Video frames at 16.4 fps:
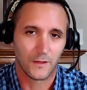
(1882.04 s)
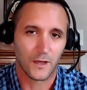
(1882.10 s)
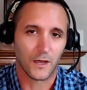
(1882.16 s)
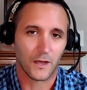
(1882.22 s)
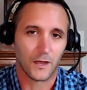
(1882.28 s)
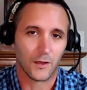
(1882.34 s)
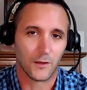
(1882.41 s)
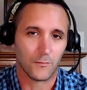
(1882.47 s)

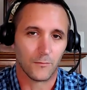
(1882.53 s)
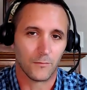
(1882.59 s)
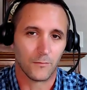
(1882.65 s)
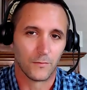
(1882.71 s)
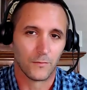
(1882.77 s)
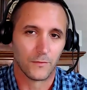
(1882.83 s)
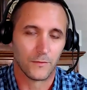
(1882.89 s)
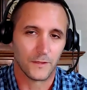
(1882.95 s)

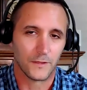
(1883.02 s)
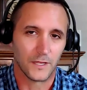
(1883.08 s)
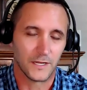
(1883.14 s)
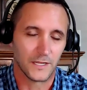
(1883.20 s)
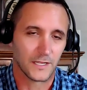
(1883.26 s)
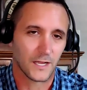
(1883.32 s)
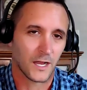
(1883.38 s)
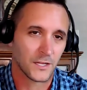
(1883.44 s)

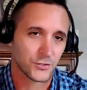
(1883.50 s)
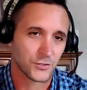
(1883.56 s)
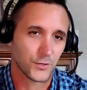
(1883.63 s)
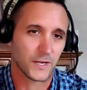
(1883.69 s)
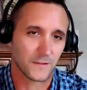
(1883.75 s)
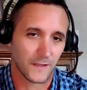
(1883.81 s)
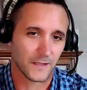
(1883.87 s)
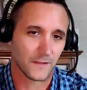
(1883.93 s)
any
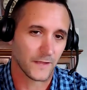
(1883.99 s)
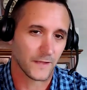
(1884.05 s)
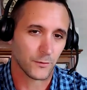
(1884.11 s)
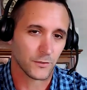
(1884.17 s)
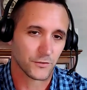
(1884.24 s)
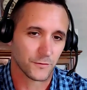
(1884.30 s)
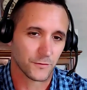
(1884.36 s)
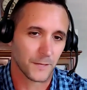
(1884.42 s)
contract-like
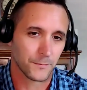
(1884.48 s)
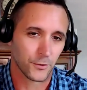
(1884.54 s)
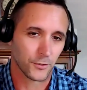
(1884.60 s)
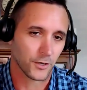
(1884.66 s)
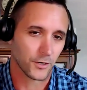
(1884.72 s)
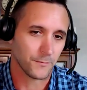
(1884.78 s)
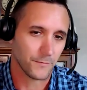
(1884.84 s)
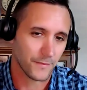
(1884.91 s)
language from that
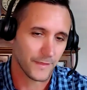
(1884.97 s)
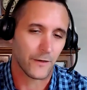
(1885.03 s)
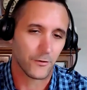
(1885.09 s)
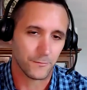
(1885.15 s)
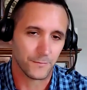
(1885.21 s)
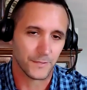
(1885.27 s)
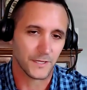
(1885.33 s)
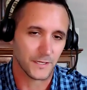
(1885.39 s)
program, that
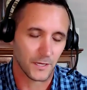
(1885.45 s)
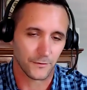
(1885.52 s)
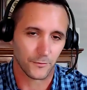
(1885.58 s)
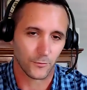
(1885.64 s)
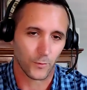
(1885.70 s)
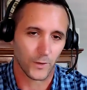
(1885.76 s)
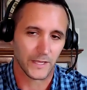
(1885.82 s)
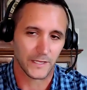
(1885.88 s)
would be
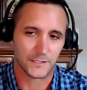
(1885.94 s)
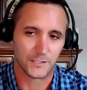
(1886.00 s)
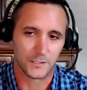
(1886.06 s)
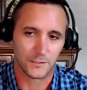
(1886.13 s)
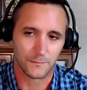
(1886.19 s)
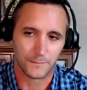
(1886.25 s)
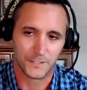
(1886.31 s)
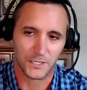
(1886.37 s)
another way
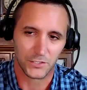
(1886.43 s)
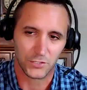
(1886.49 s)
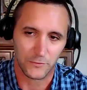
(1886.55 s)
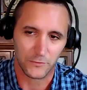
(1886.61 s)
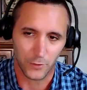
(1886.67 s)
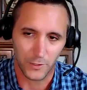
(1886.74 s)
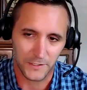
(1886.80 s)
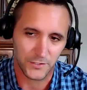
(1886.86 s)
to
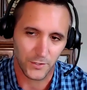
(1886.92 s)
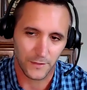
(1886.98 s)
potentially avoid this.